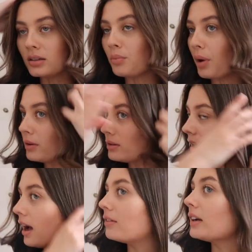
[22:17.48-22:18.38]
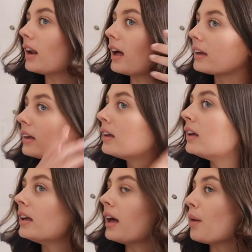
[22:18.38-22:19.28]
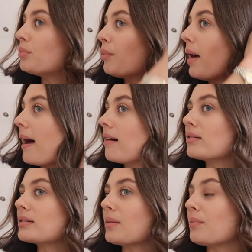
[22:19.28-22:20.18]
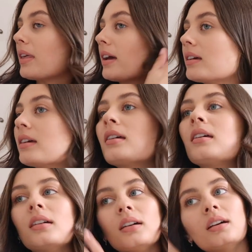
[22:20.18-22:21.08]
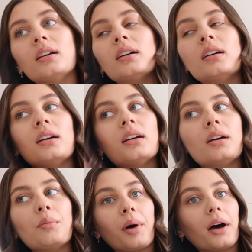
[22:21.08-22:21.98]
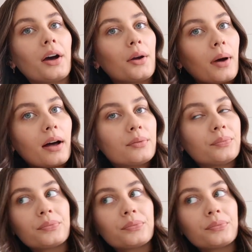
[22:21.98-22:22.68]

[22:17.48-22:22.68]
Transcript: as opposed to having like a pipette or something. But oh well.